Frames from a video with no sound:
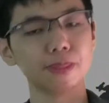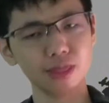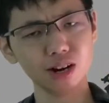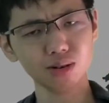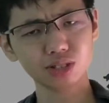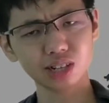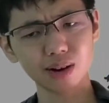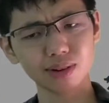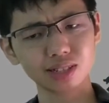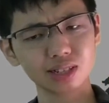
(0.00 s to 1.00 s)
no
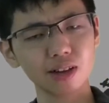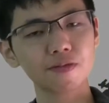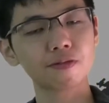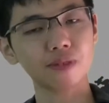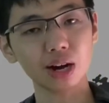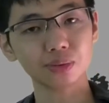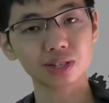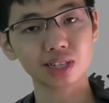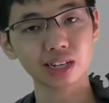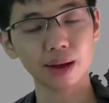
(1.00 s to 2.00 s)
charity
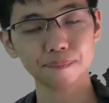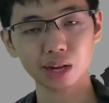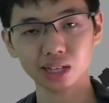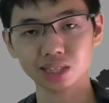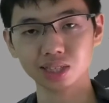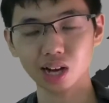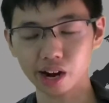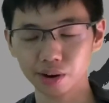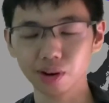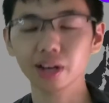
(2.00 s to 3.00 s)
fundraising
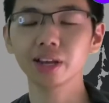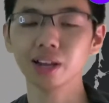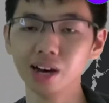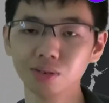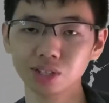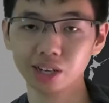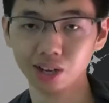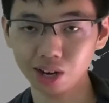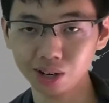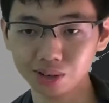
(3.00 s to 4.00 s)
campaigns are allowed
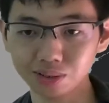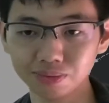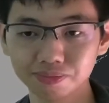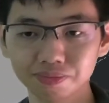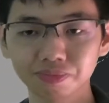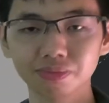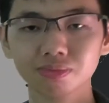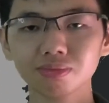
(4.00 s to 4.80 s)
at all.